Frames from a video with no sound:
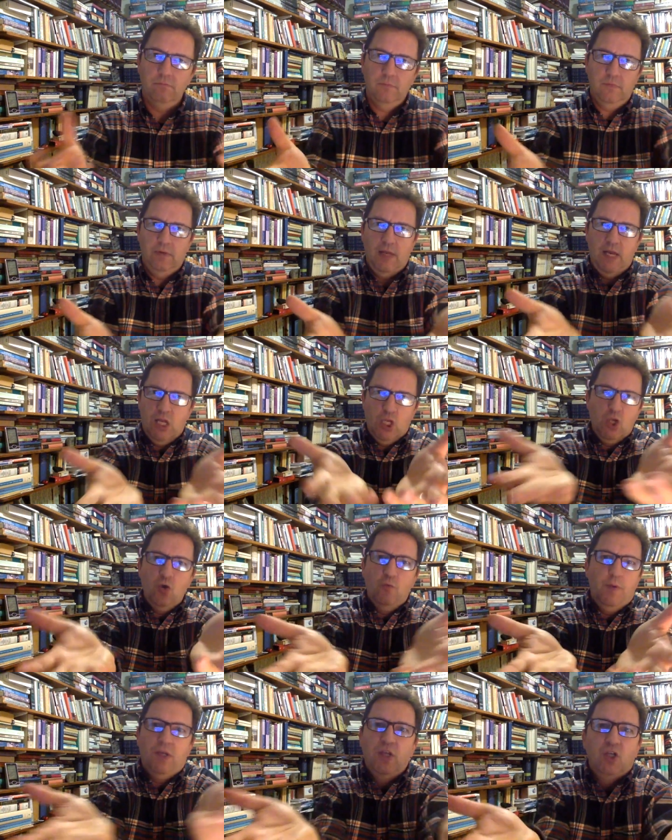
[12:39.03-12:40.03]
letting you
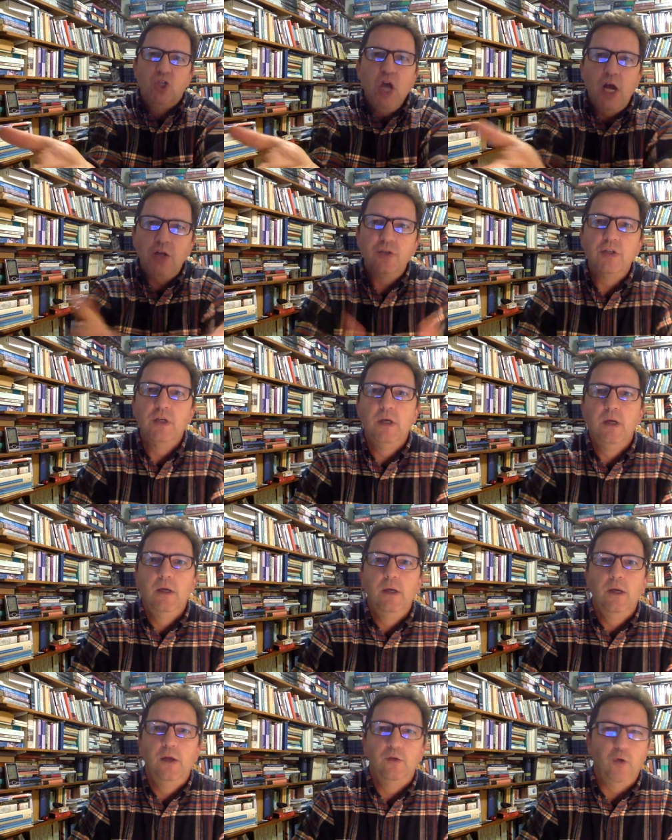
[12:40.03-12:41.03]
be the judge.
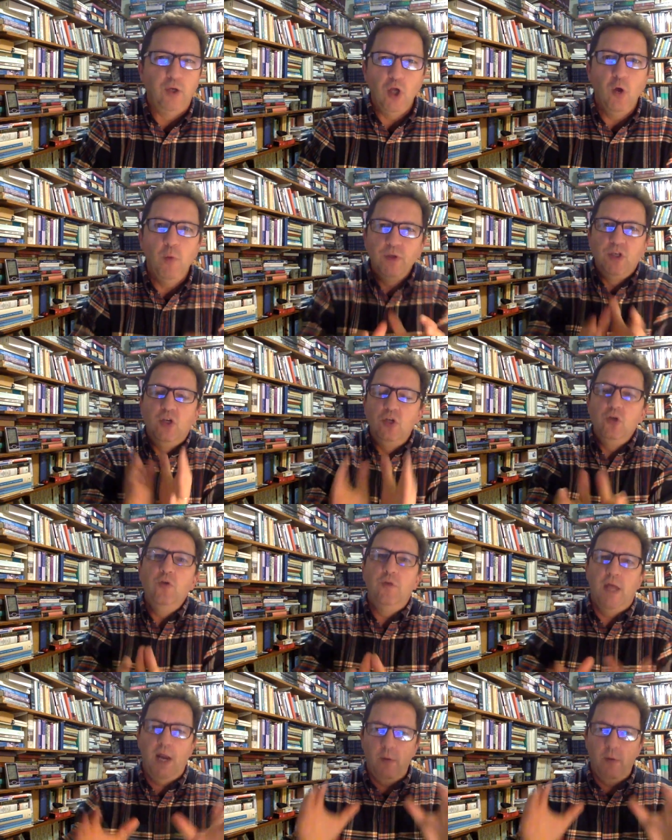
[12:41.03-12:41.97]
So I don't want to do that.